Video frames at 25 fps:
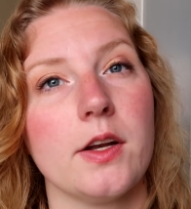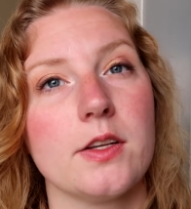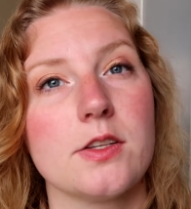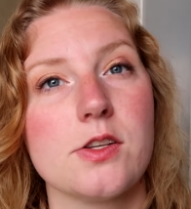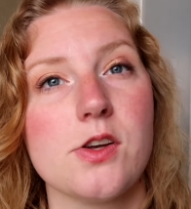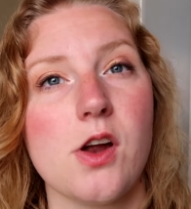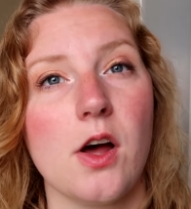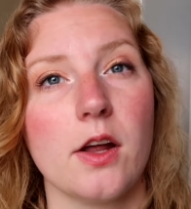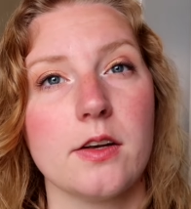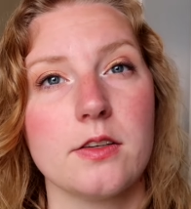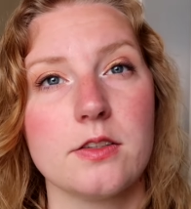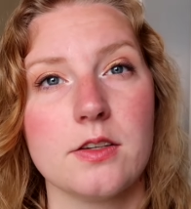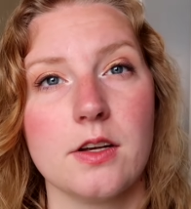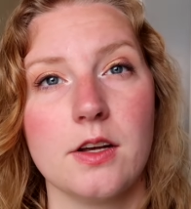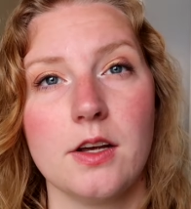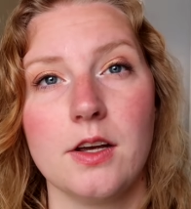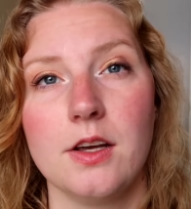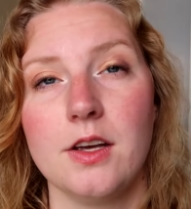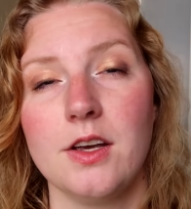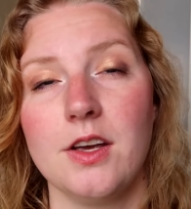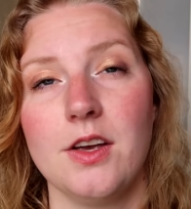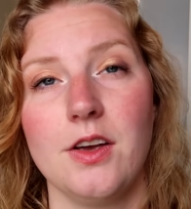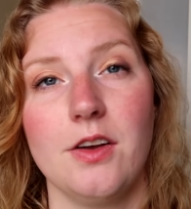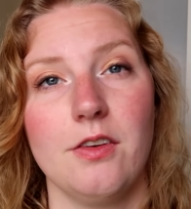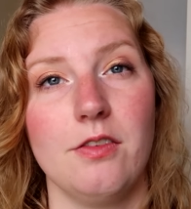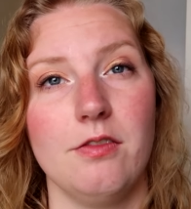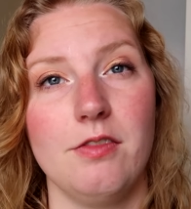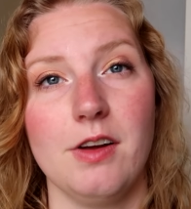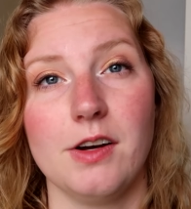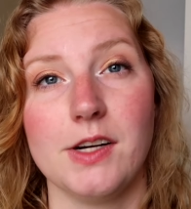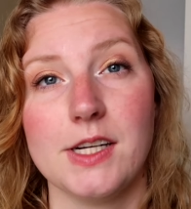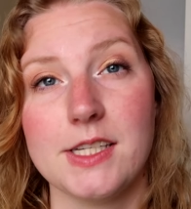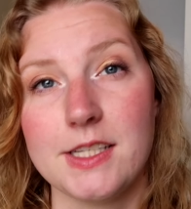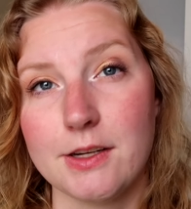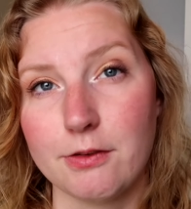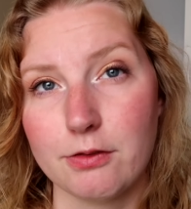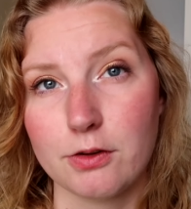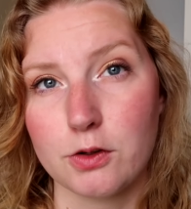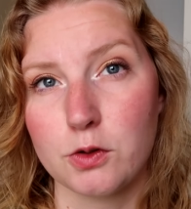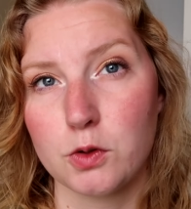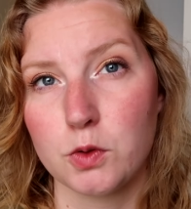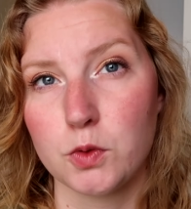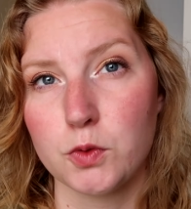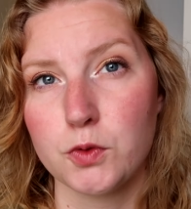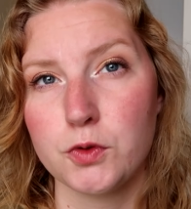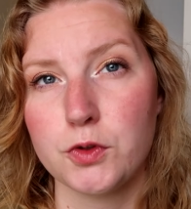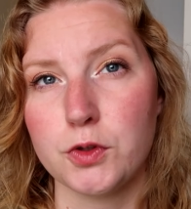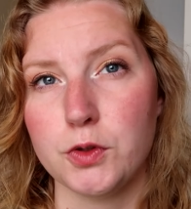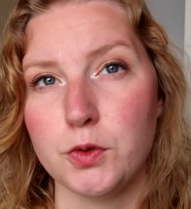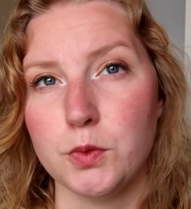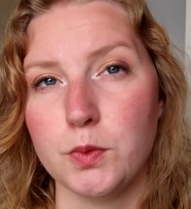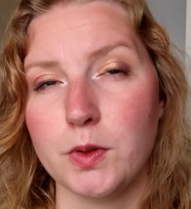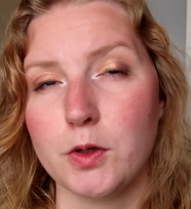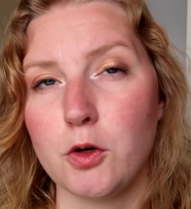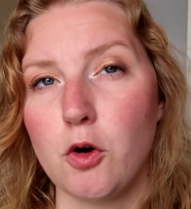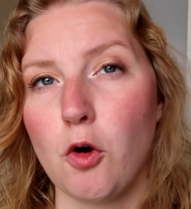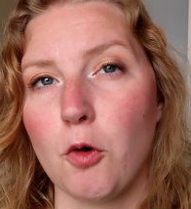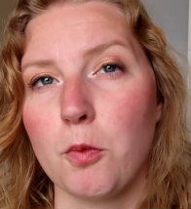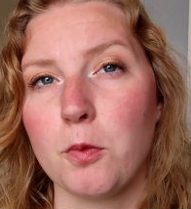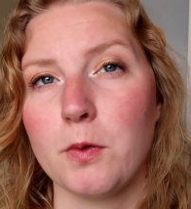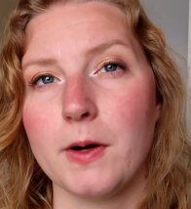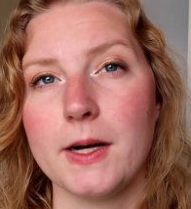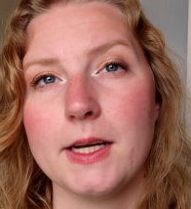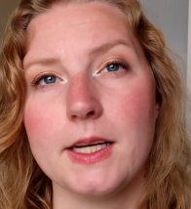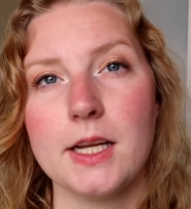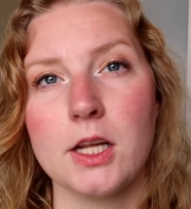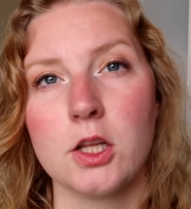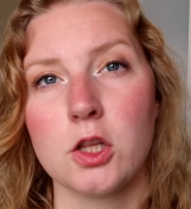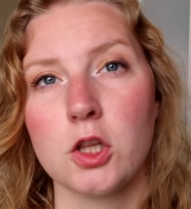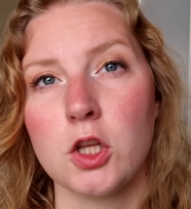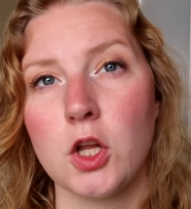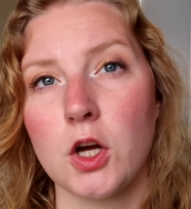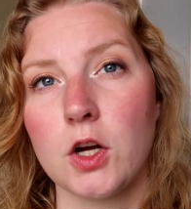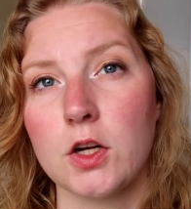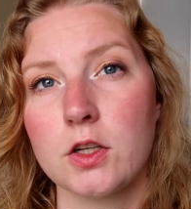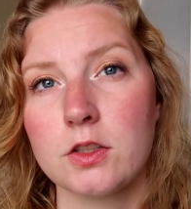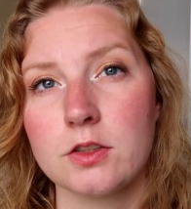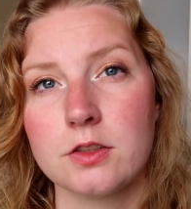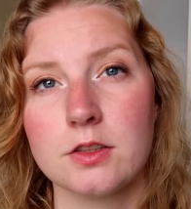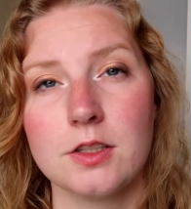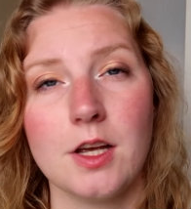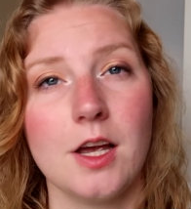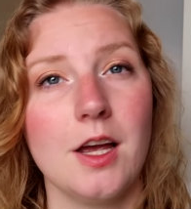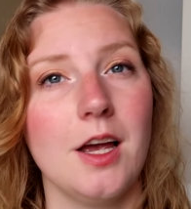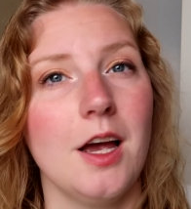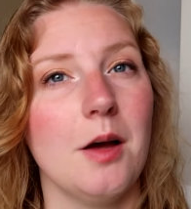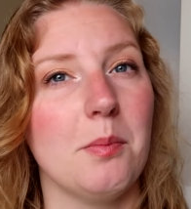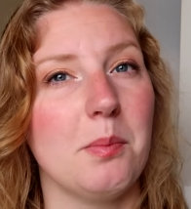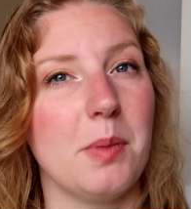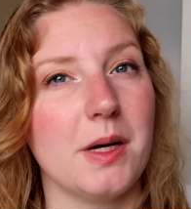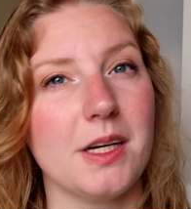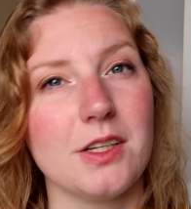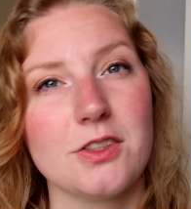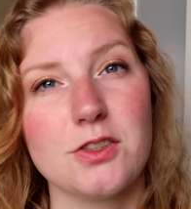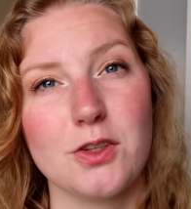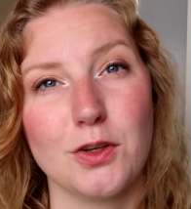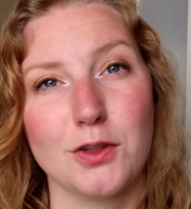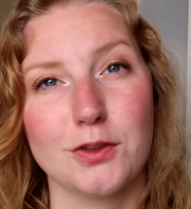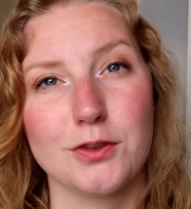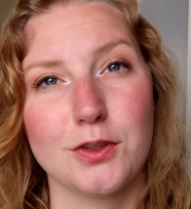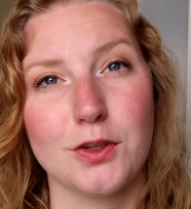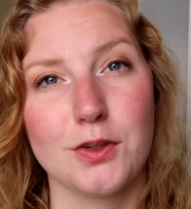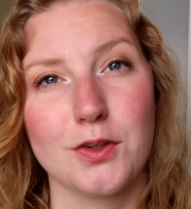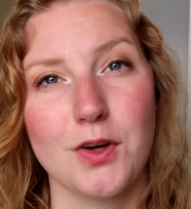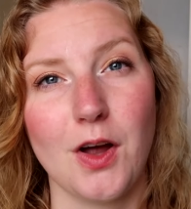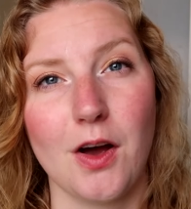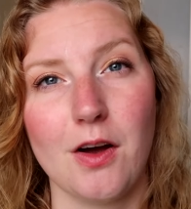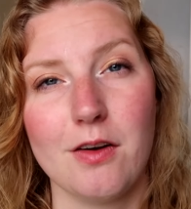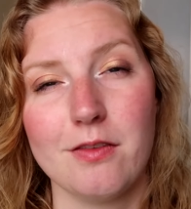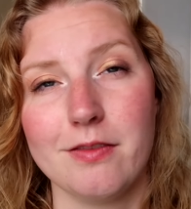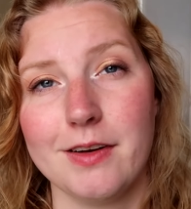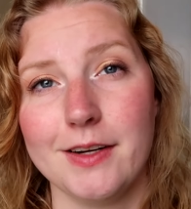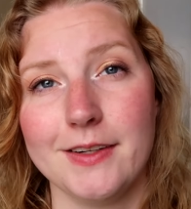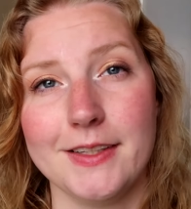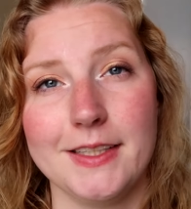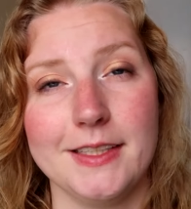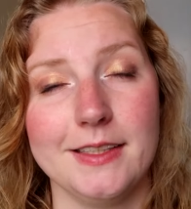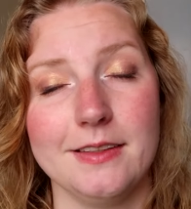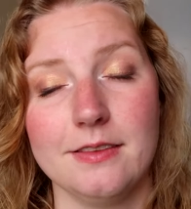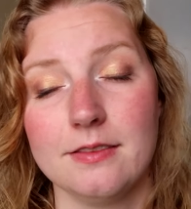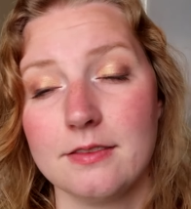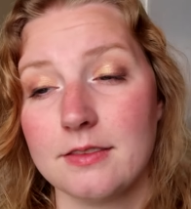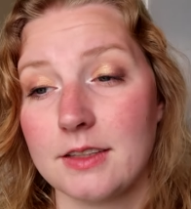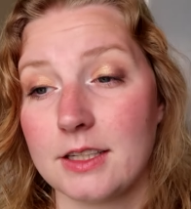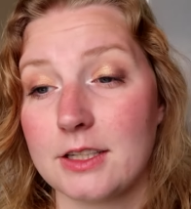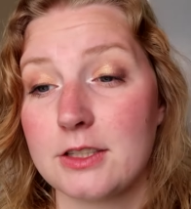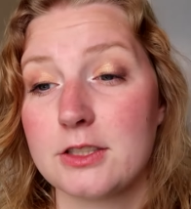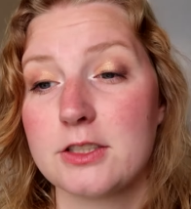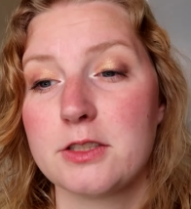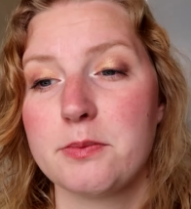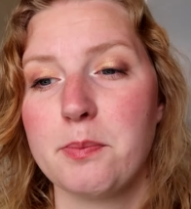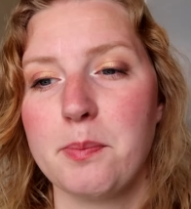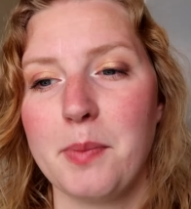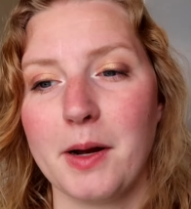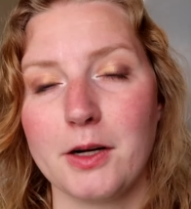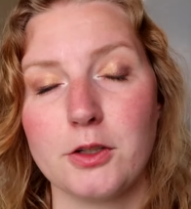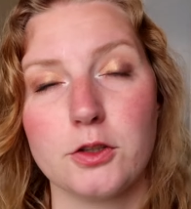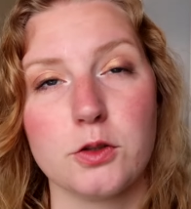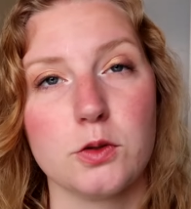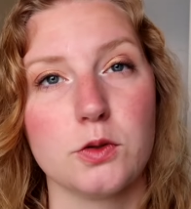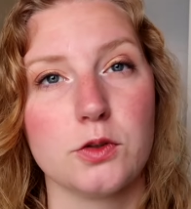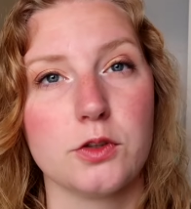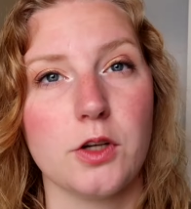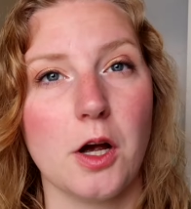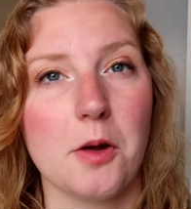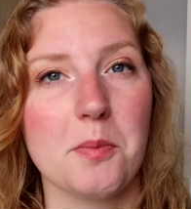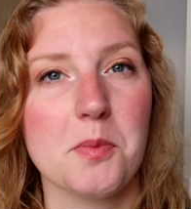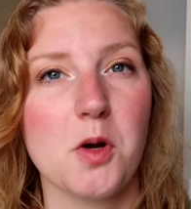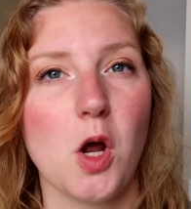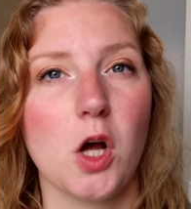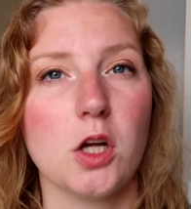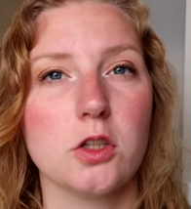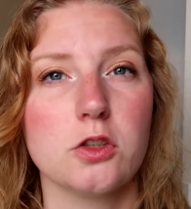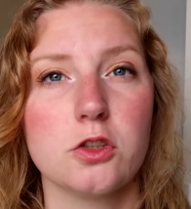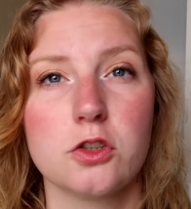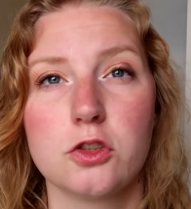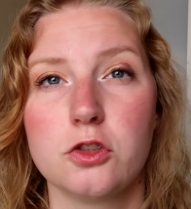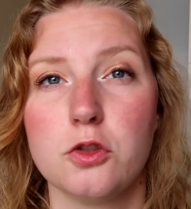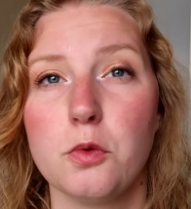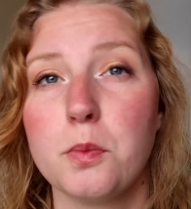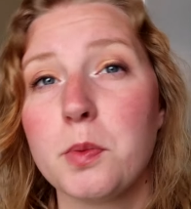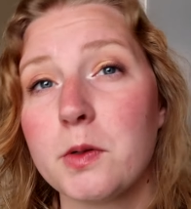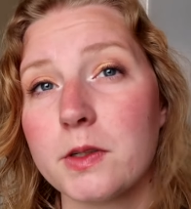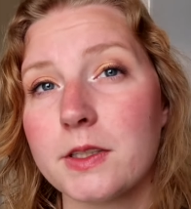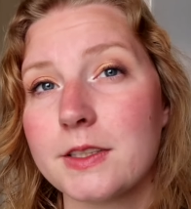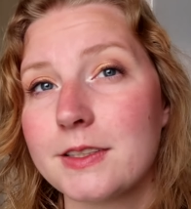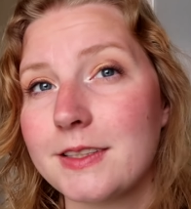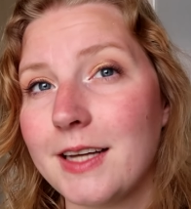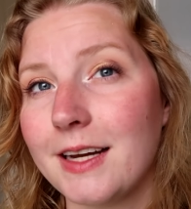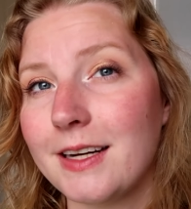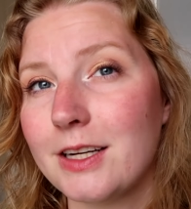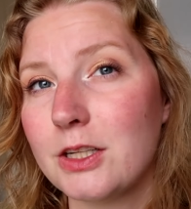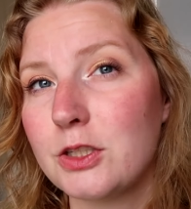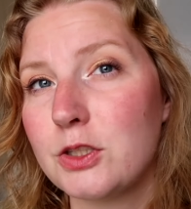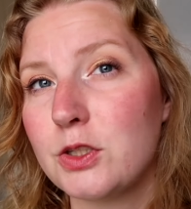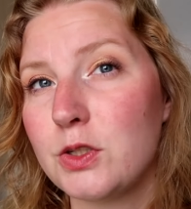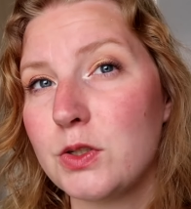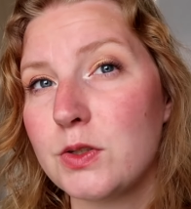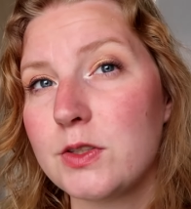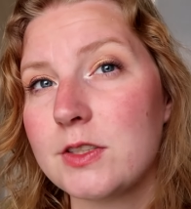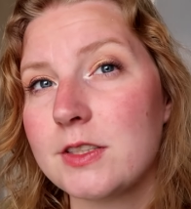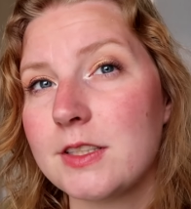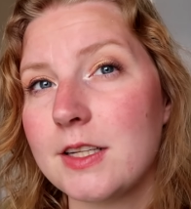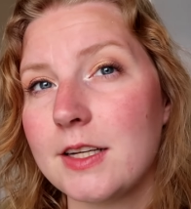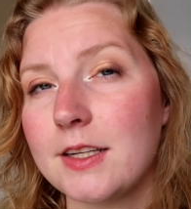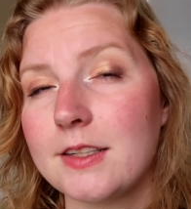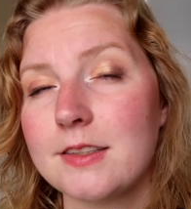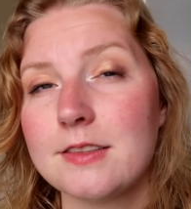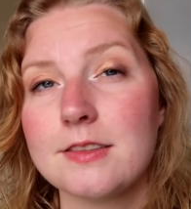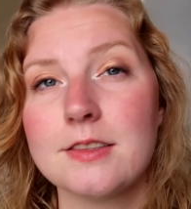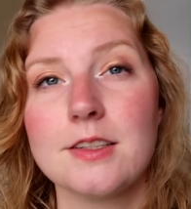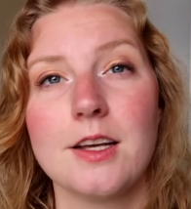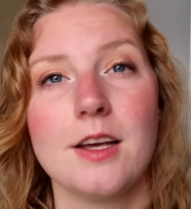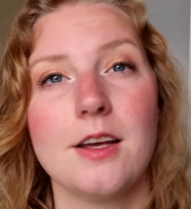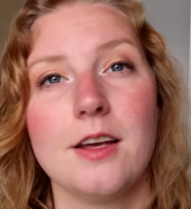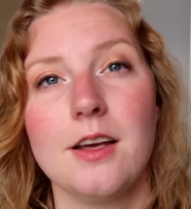It's not very difficult to incorporate in looks, but it's also not very special, so I'm not super excited to use it,